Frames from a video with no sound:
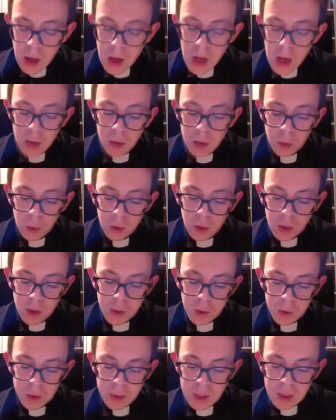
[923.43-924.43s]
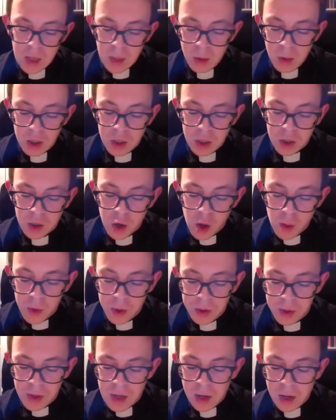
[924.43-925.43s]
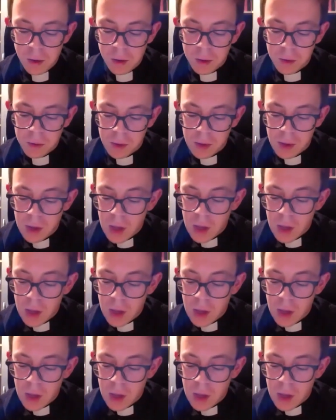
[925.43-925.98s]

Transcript: In order to establish a common dialogue,